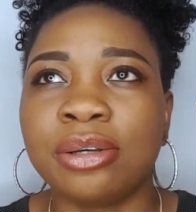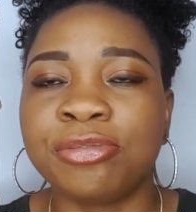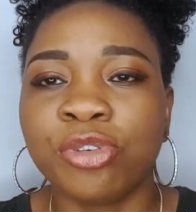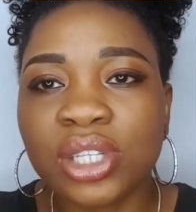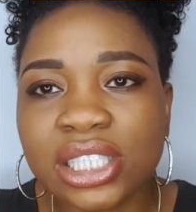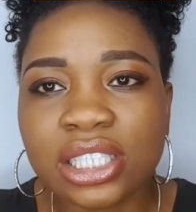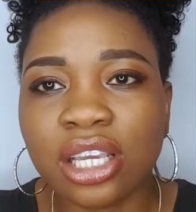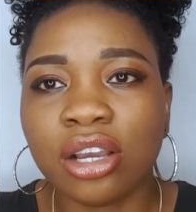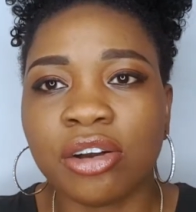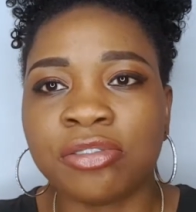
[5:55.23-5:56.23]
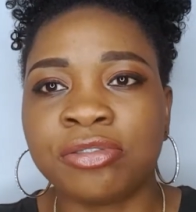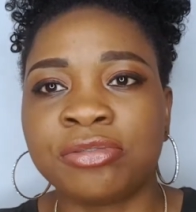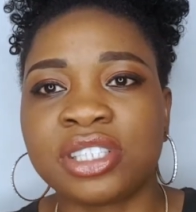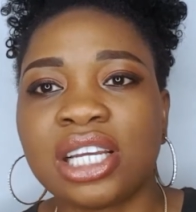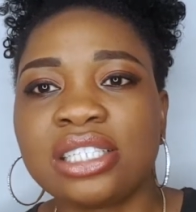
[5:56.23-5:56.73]
first year of
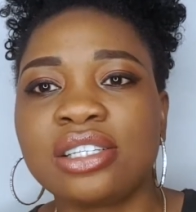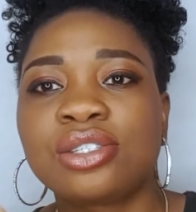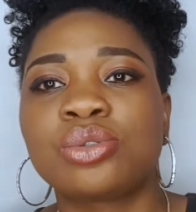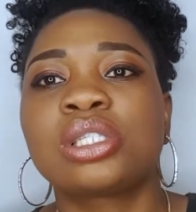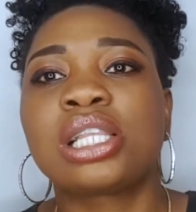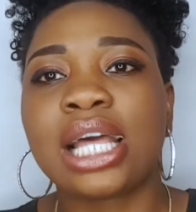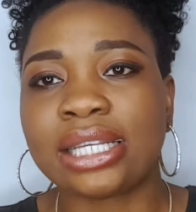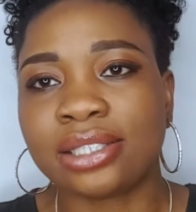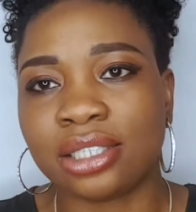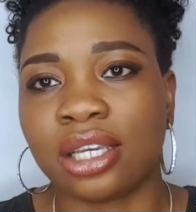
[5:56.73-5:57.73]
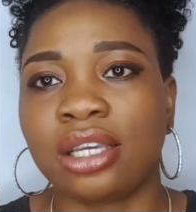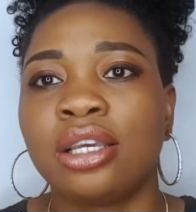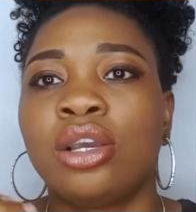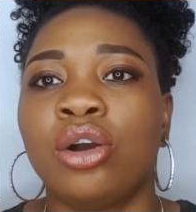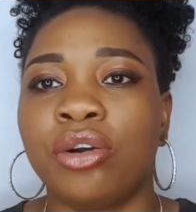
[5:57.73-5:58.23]
studies to the last year
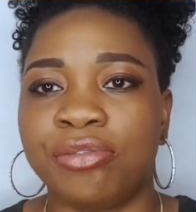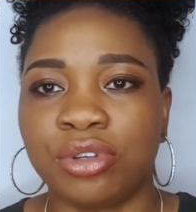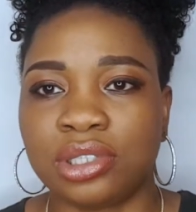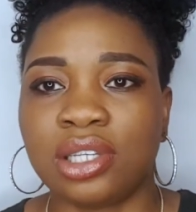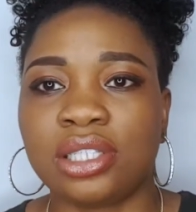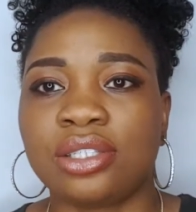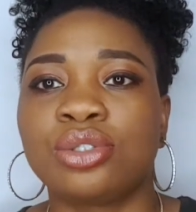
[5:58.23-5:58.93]
of your studies.